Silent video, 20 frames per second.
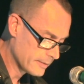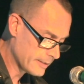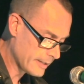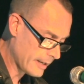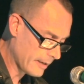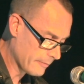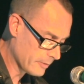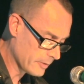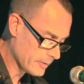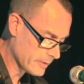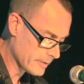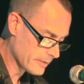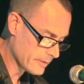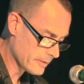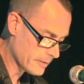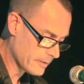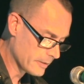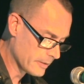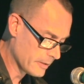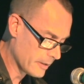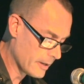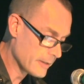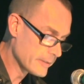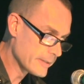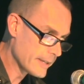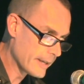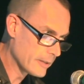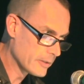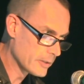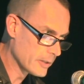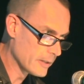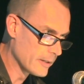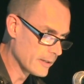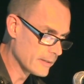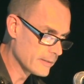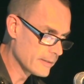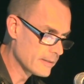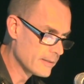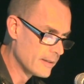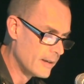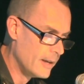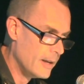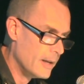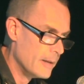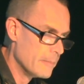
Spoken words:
San Francisco, and Los Angeles,